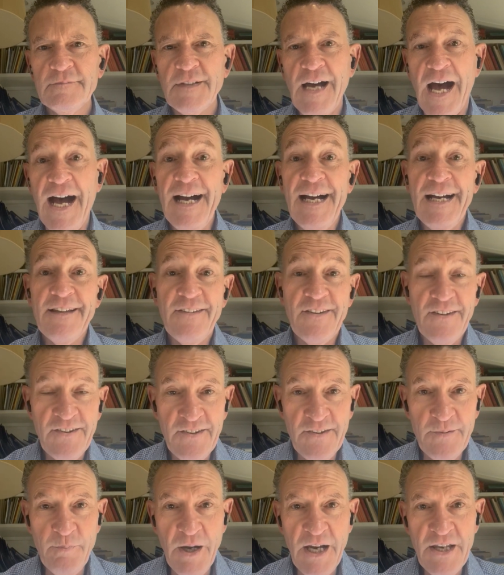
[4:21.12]
Hi, this
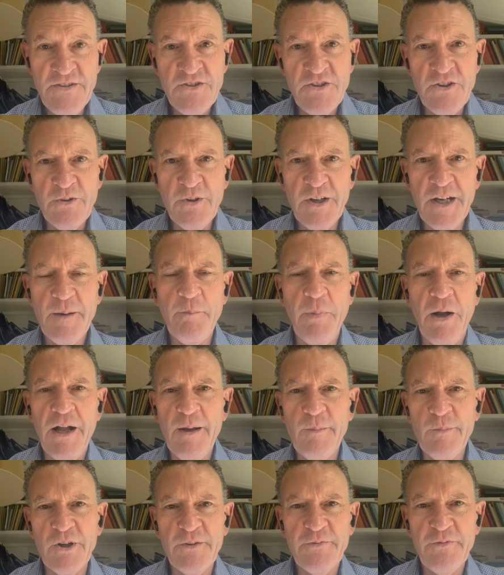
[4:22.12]
is Maestro Nick
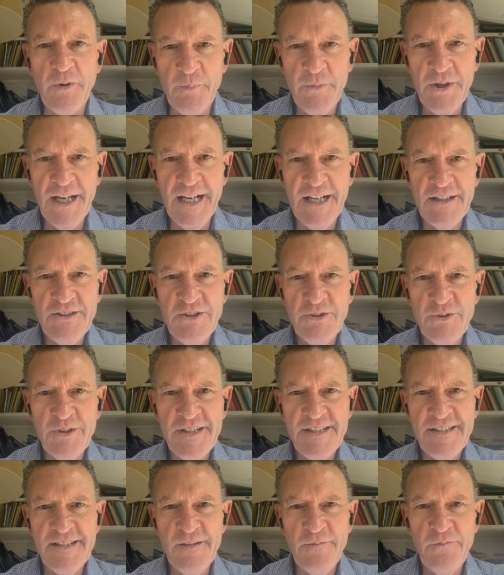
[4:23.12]
Palmer from the Altoona
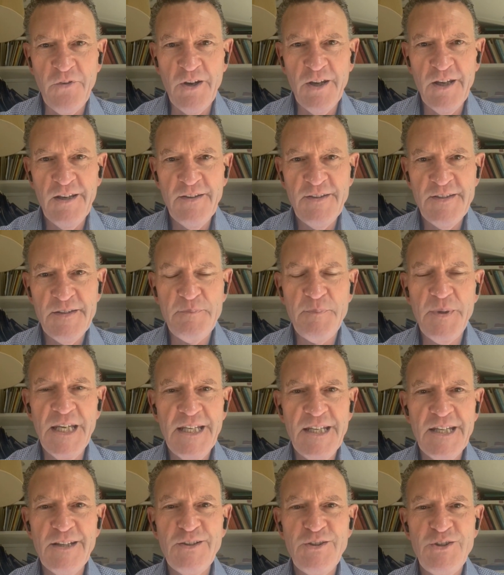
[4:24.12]
Symphony,
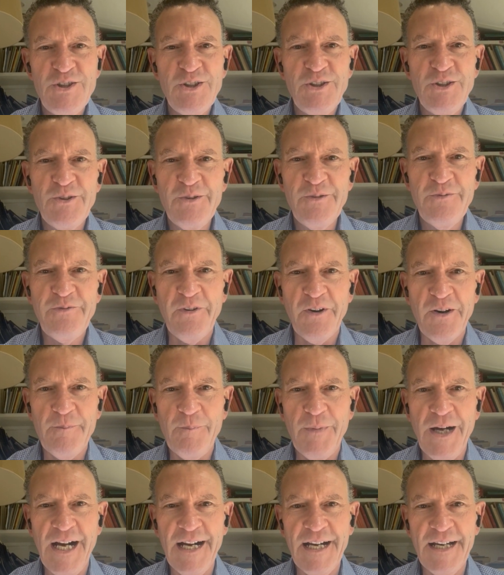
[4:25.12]
speaking to you from
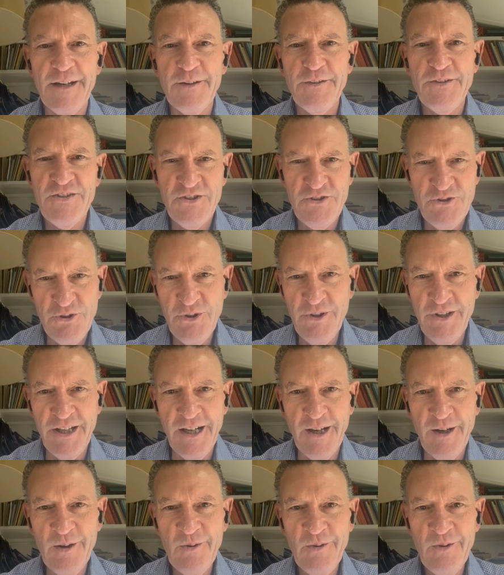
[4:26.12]
my
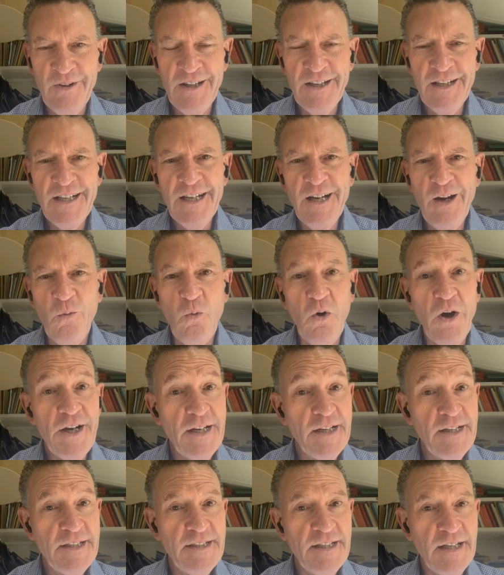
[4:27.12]
studio.
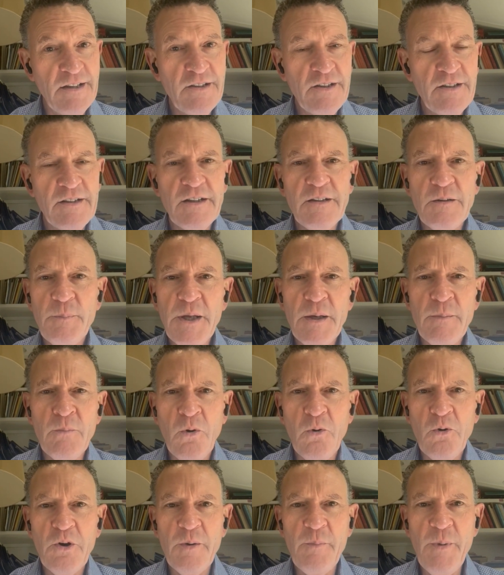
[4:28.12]
Wanted to tell you a little bit
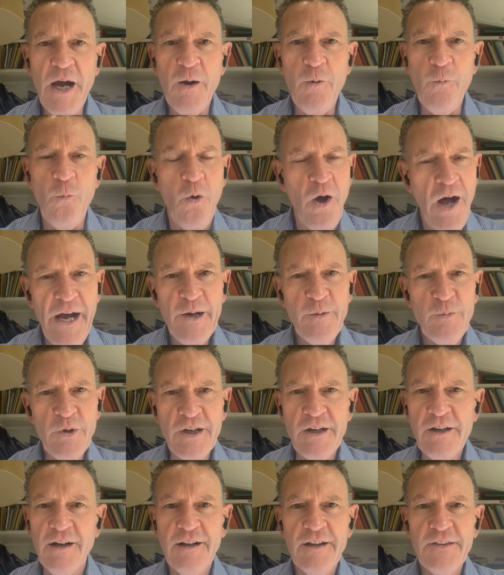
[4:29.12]
more about why we
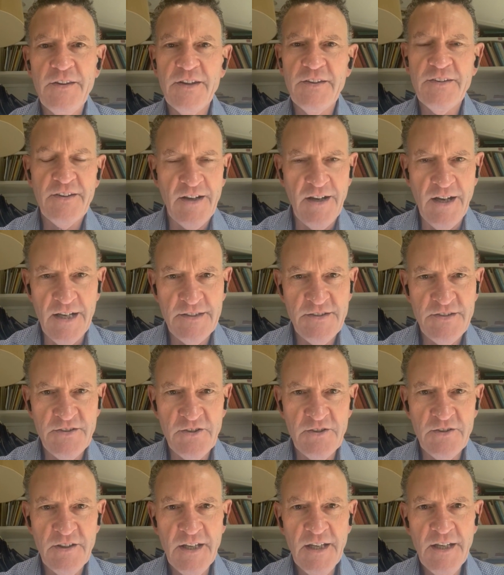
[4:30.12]
called this concert